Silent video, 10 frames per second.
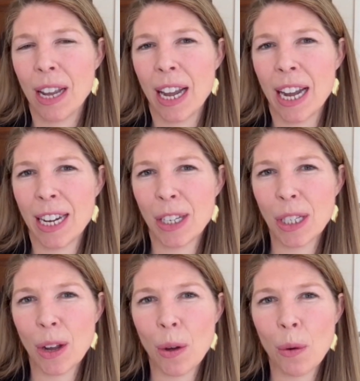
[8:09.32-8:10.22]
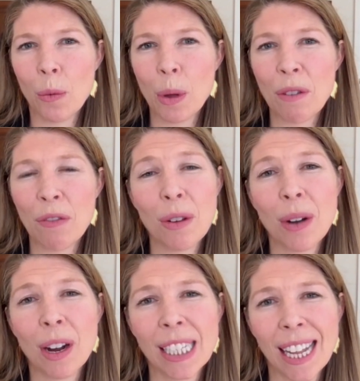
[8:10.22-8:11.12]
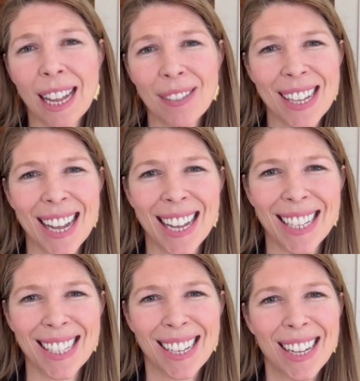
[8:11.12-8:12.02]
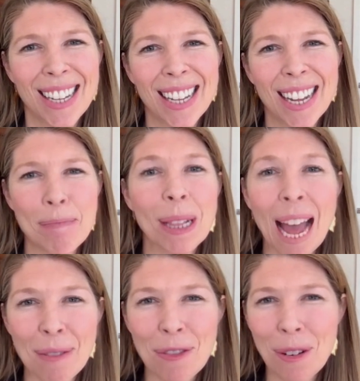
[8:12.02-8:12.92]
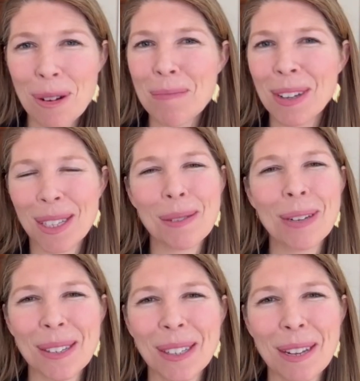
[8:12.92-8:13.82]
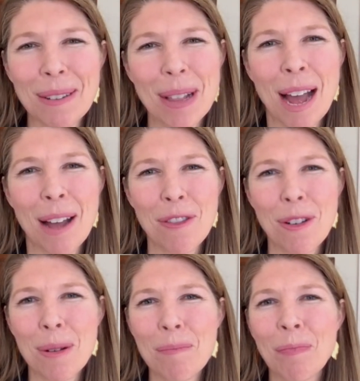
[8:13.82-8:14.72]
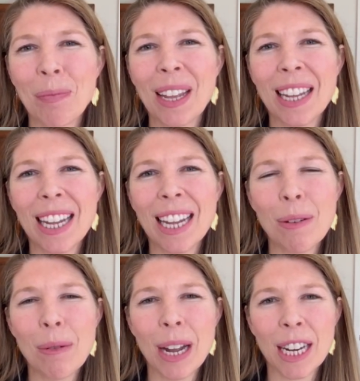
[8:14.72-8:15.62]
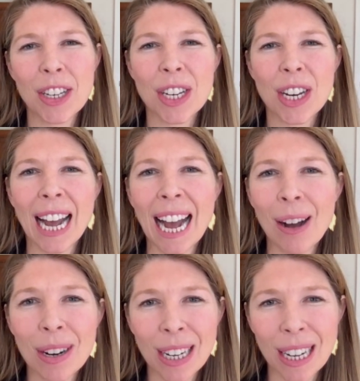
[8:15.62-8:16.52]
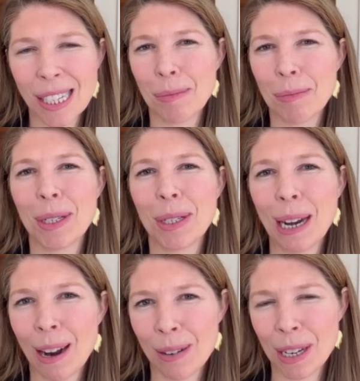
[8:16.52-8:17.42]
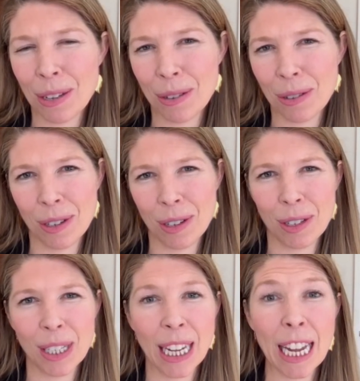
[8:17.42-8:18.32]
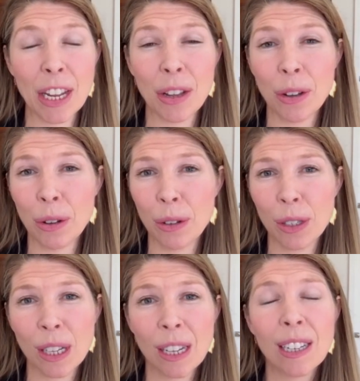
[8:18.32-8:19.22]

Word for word: And so we view ourselves as a platform, a Switzerland platform, in which our customers and our users can use